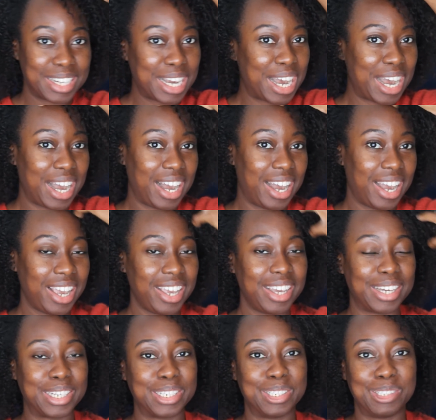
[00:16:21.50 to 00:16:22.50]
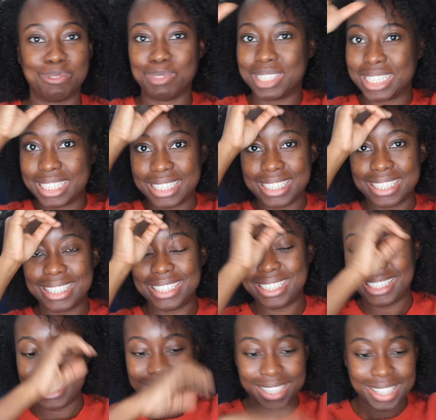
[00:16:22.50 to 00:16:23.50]
I am
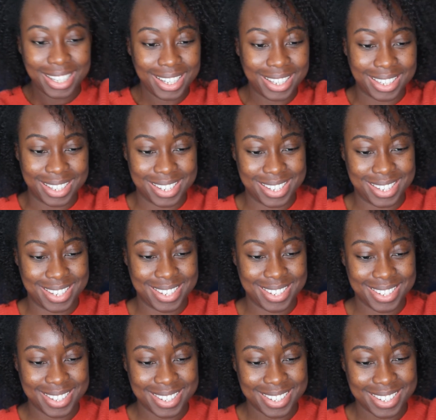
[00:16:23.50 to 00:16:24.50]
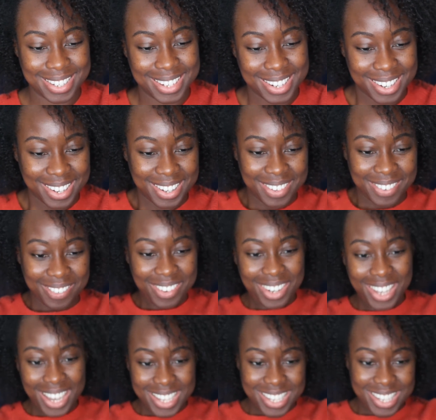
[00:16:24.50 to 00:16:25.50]
digging this. What do
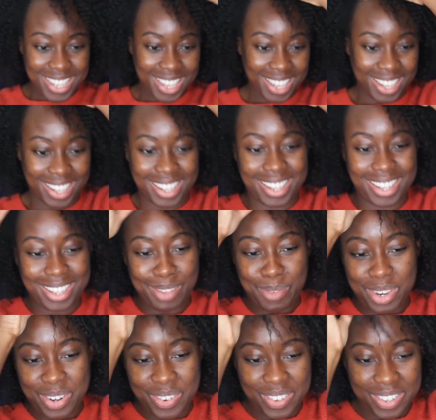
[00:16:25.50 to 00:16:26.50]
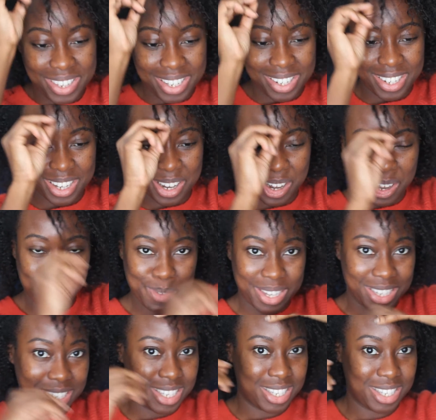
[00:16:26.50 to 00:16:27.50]
you guys think? Let me know in the
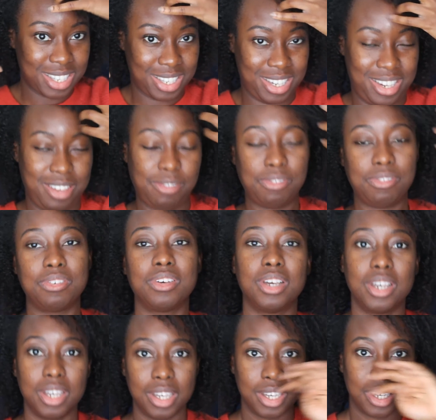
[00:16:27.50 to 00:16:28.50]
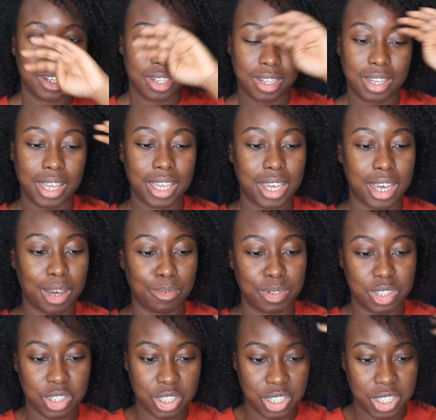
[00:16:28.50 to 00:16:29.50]
comments if you like how
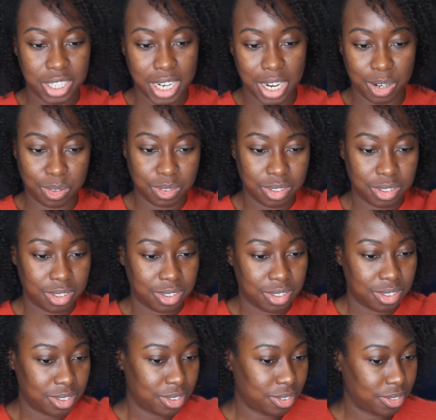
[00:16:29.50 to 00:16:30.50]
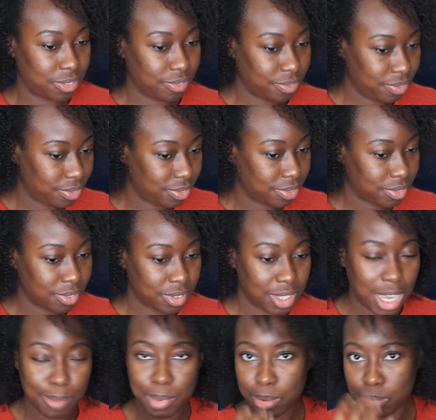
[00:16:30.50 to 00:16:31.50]
it turned out.
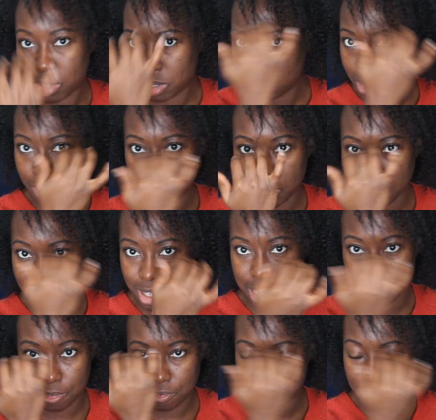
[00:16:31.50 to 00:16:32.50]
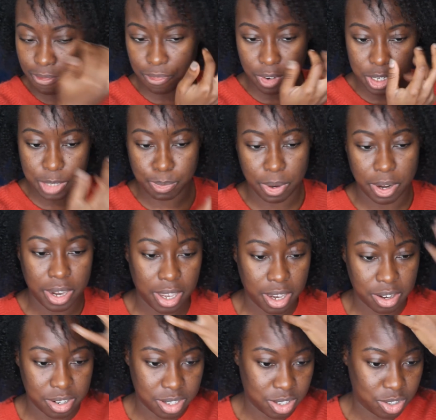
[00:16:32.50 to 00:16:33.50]
I mean, I'm still not feeling this front part
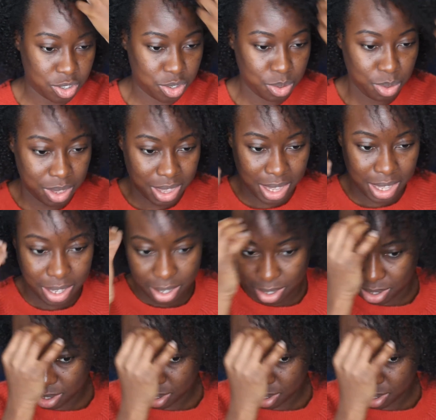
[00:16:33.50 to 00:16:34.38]
here. It's too thin.